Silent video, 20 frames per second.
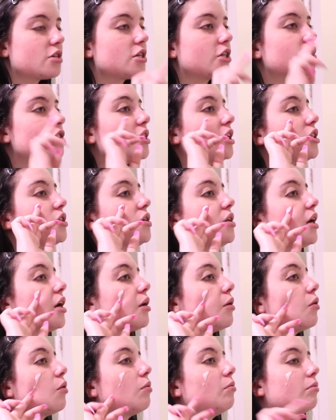So I just like to
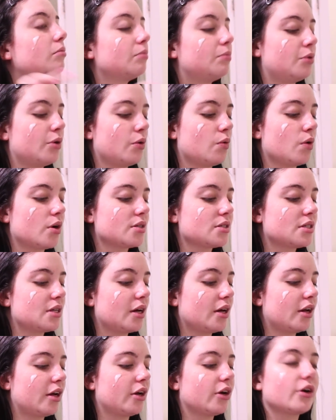like put one
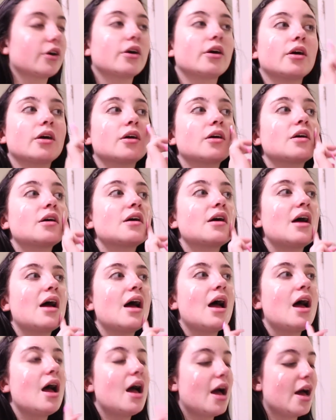side here.
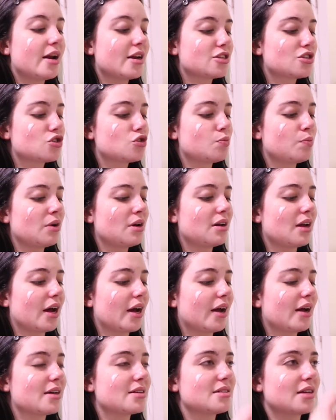And it's super
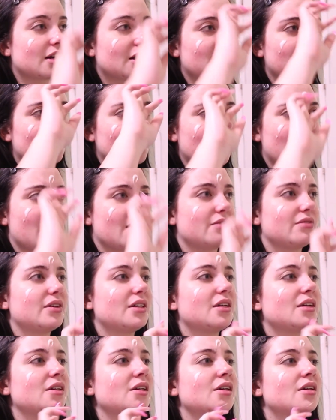light. It's not even
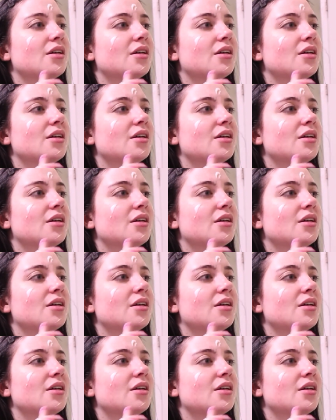heavy.